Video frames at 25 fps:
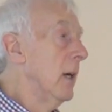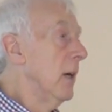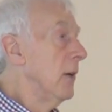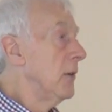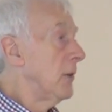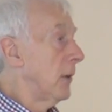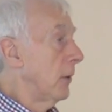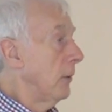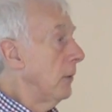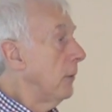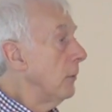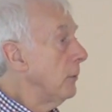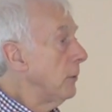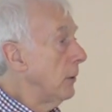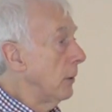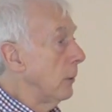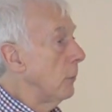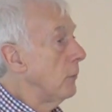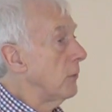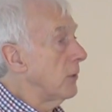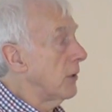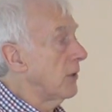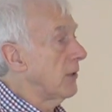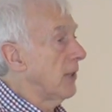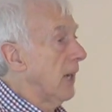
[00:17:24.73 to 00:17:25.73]
so you
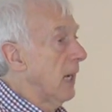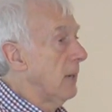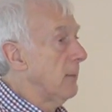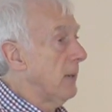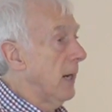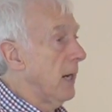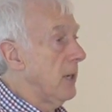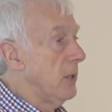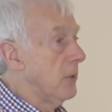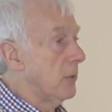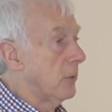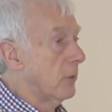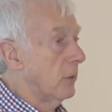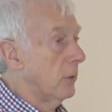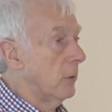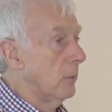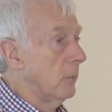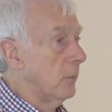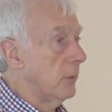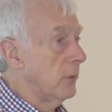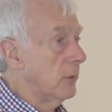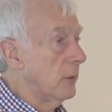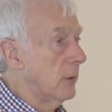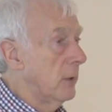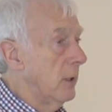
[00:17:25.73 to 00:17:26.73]
use the same age
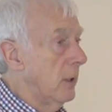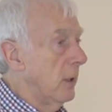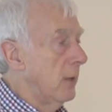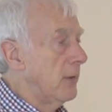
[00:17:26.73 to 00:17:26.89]
groups.